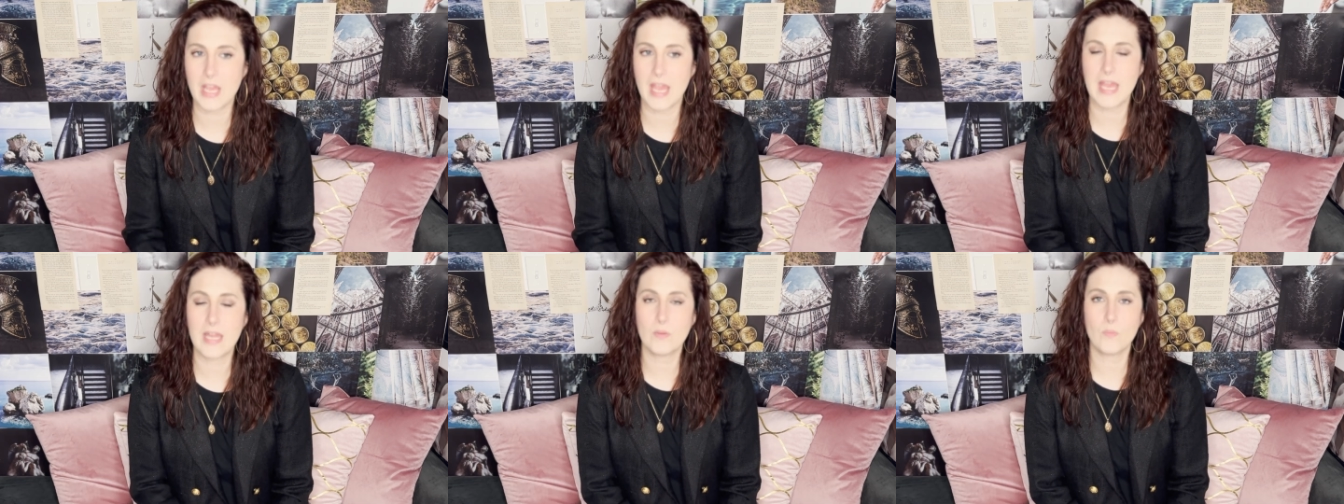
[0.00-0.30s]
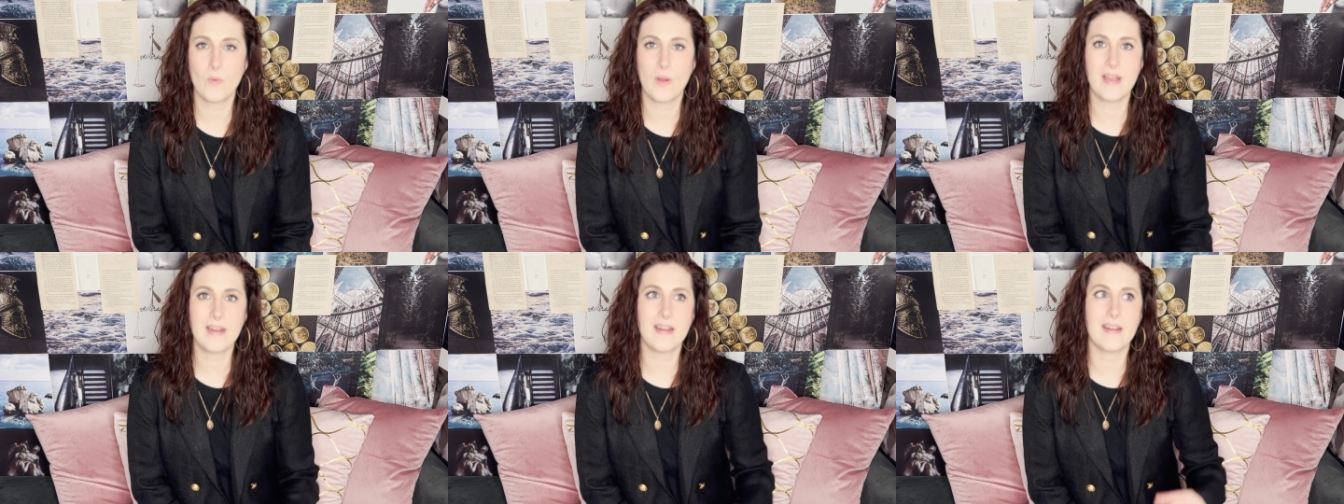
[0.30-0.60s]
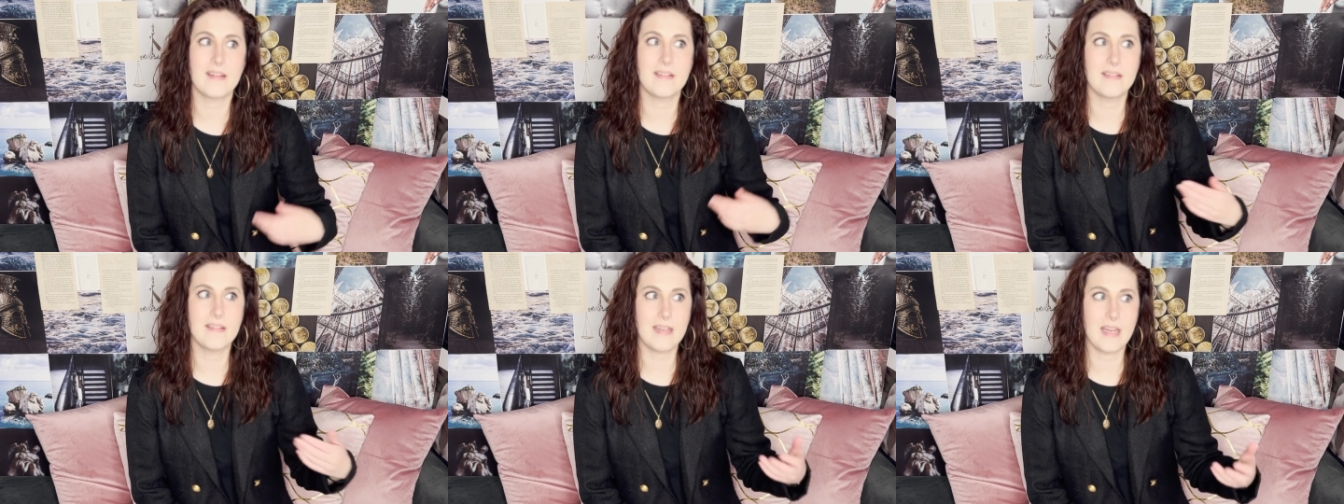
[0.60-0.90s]
and what
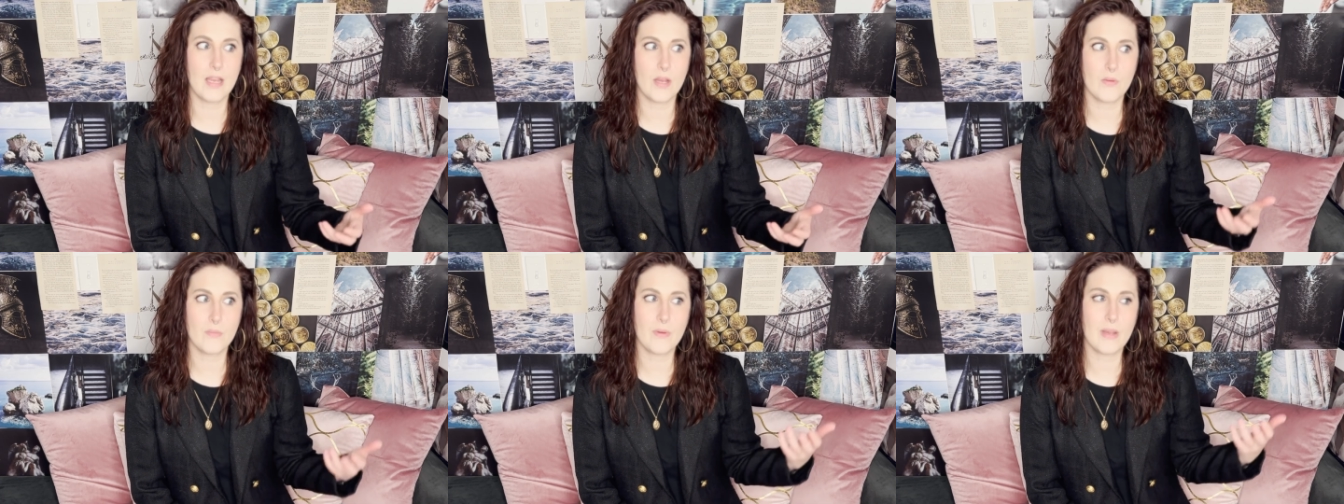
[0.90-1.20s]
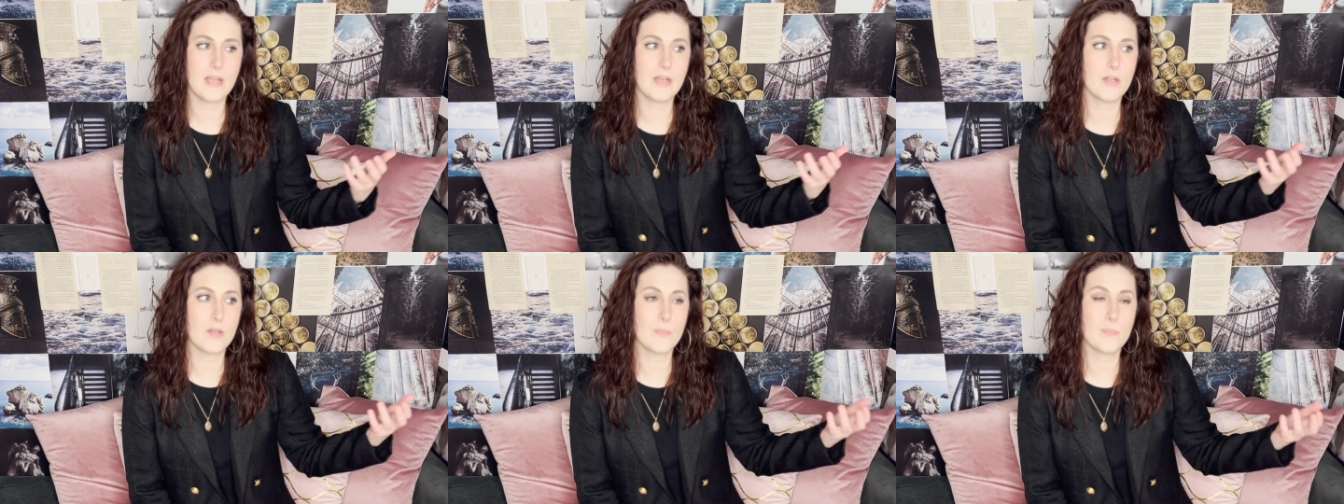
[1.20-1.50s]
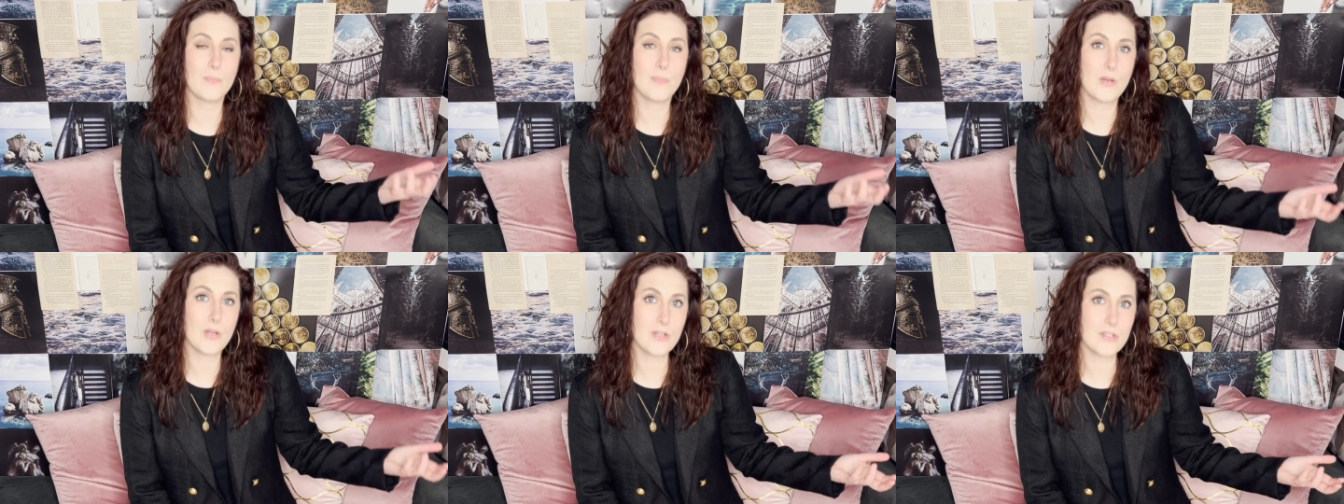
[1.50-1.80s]
narrator
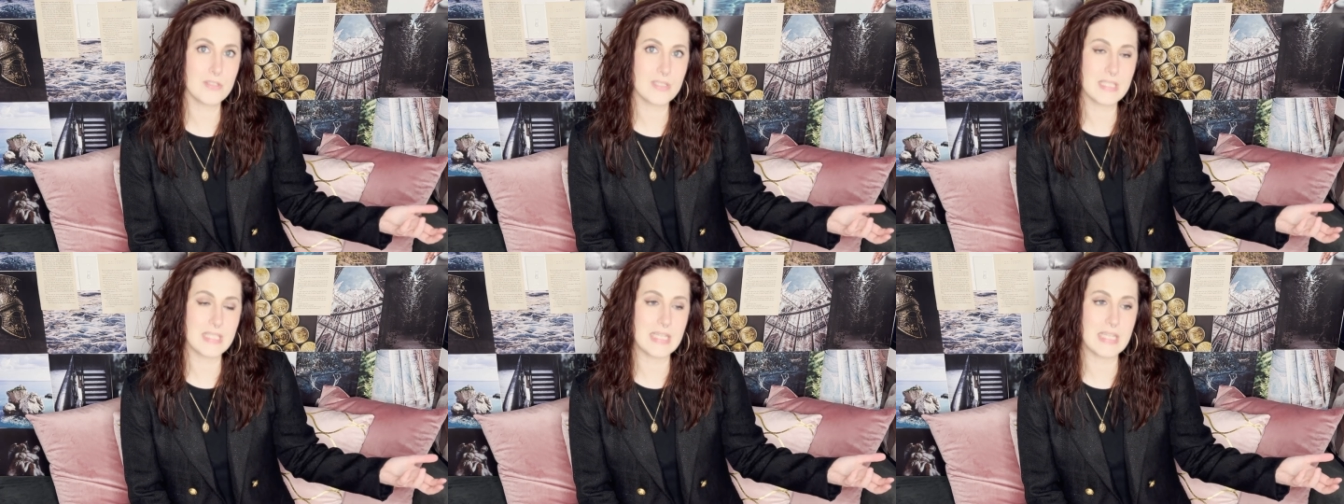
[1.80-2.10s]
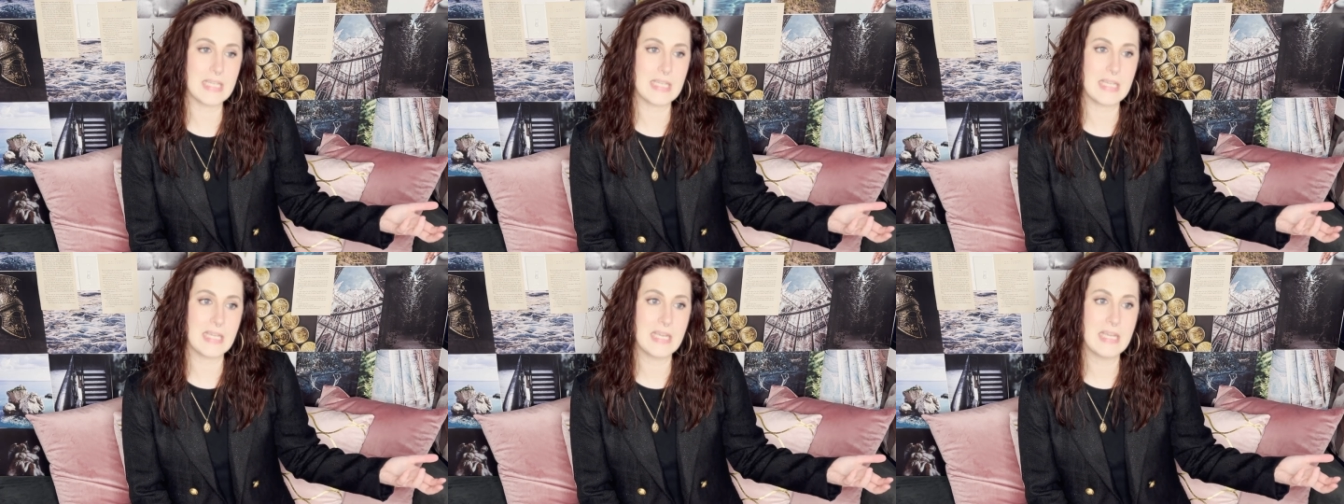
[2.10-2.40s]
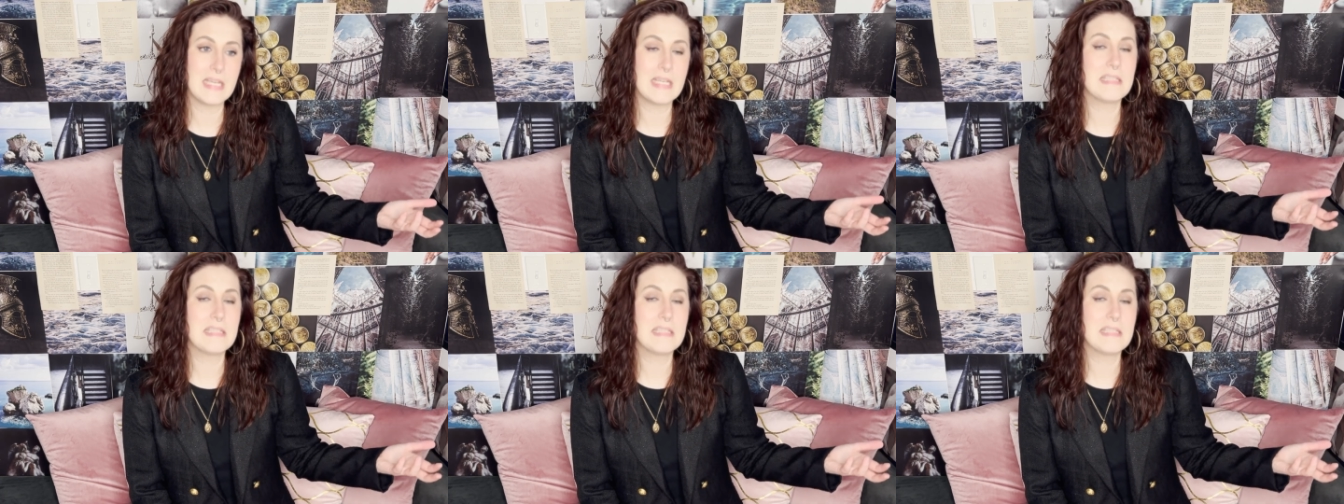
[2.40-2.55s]
Percy